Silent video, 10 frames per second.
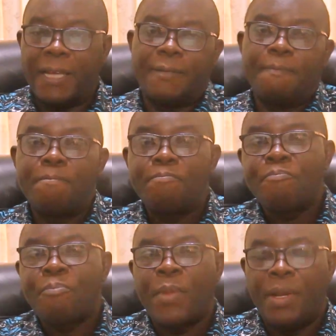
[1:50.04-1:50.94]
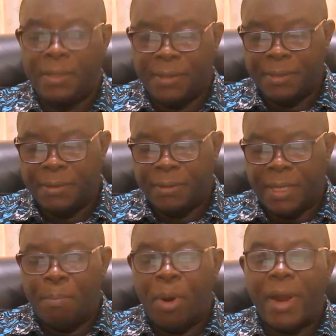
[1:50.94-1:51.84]
that
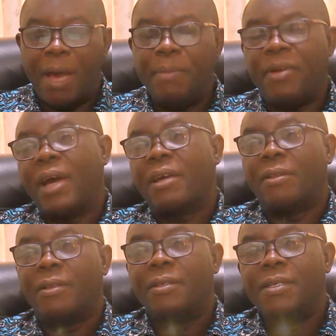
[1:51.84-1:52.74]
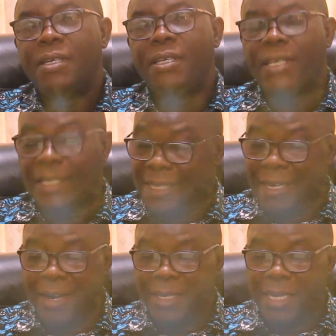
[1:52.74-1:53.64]
the moral miracle is
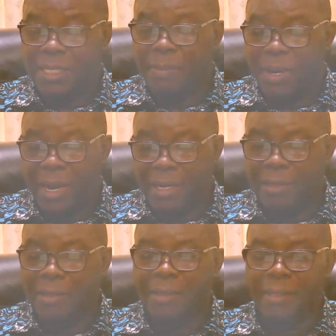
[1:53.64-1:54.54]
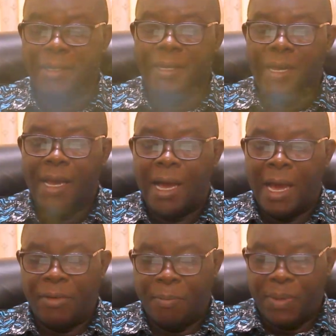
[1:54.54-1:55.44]
the greatest miracle.
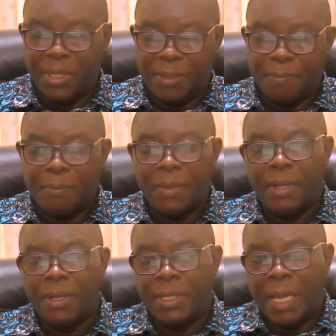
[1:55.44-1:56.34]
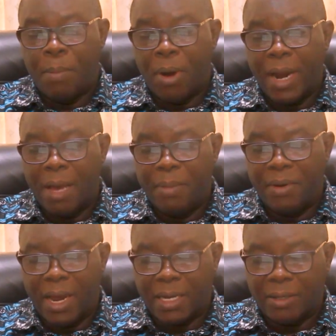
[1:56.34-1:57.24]
I repeat, the moral
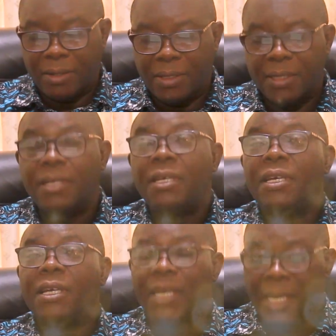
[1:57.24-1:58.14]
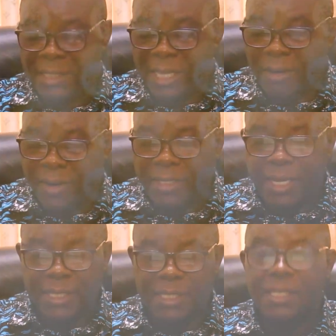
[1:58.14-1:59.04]
miracle is the
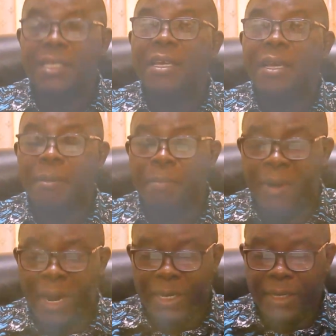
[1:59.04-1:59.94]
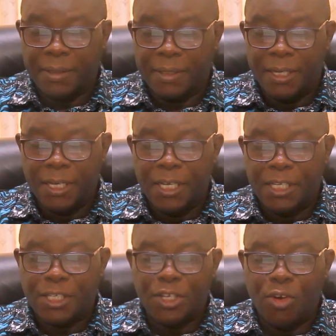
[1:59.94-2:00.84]
greatest miracle.
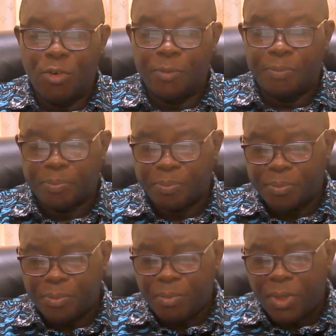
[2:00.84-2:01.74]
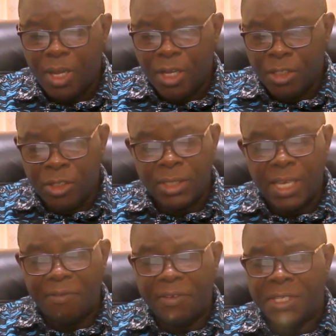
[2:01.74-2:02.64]
So, Joseph